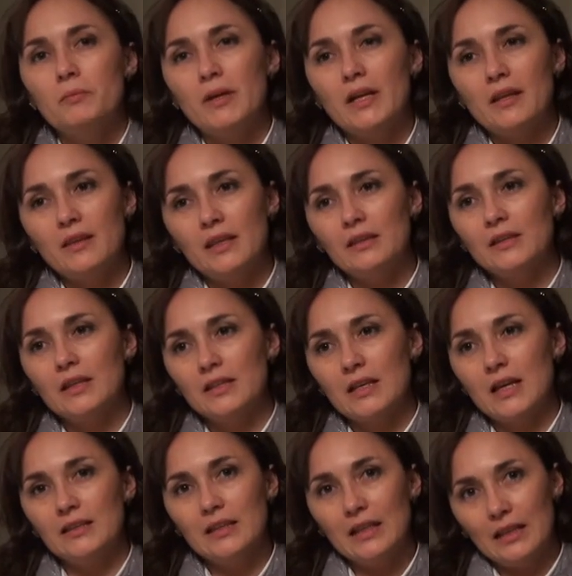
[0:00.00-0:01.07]
but I think
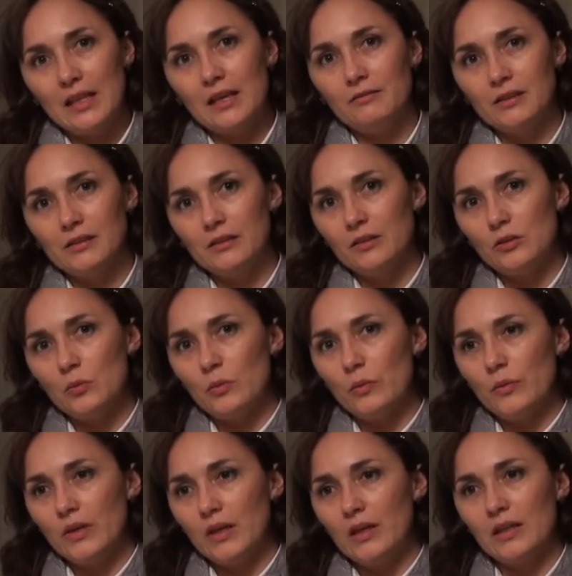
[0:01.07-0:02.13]
that at that level
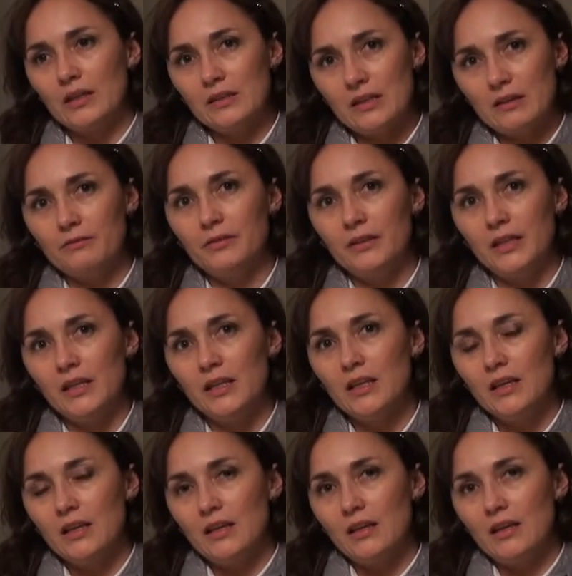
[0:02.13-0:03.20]
we can
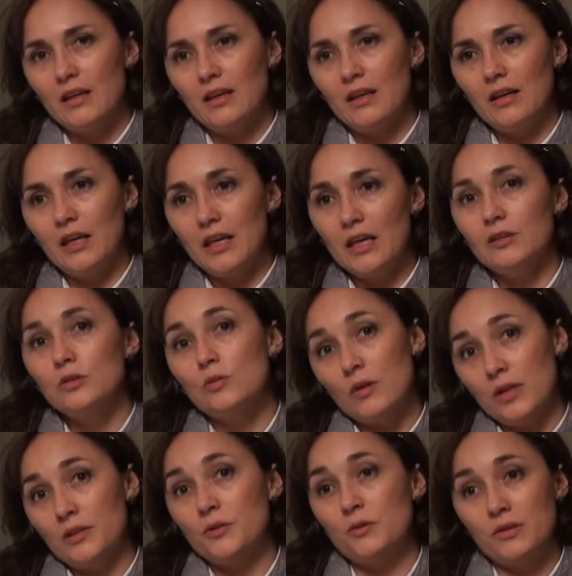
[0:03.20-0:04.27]
definitely uh, get
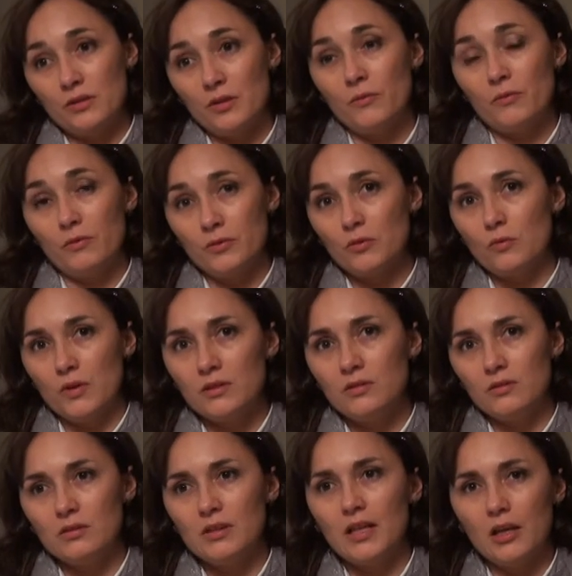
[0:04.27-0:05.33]
to answer some of those
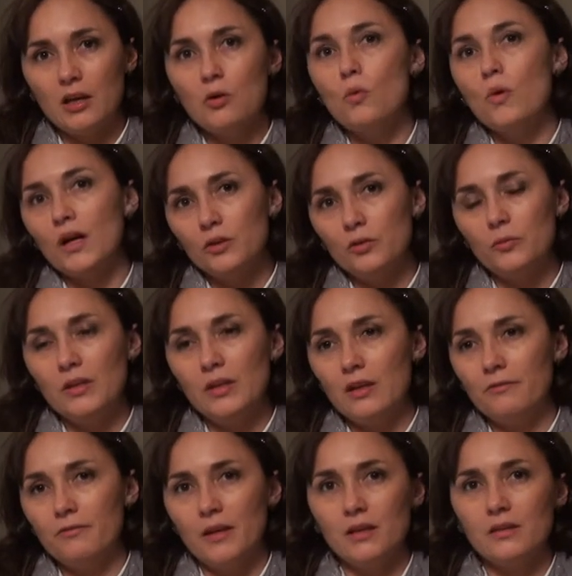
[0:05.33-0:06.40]
questions, like what could be the
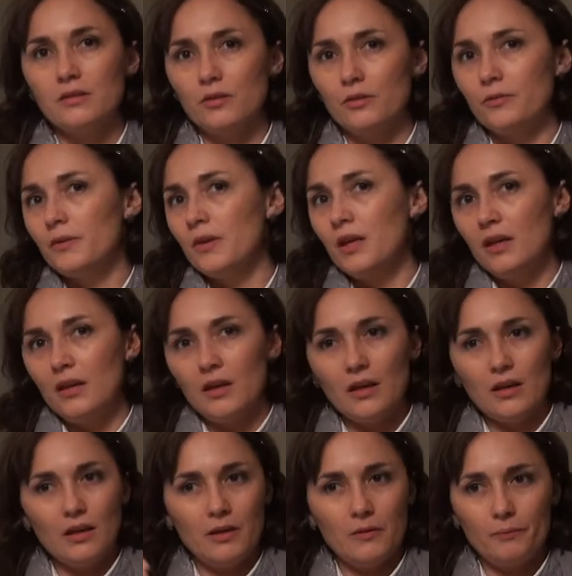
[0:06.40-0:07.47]
effects of
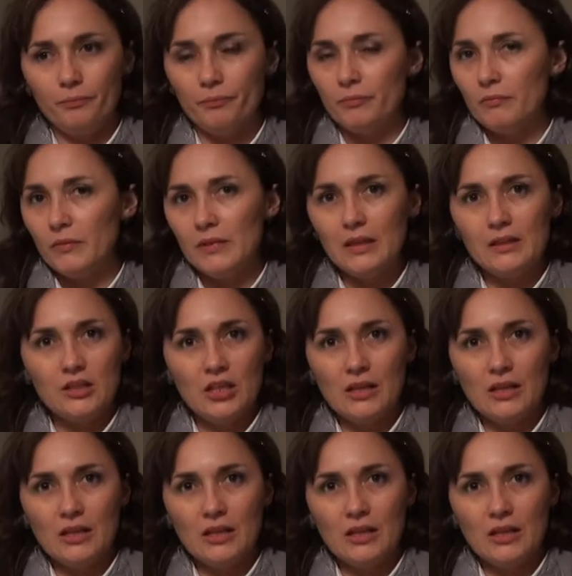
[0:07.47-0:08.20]
um,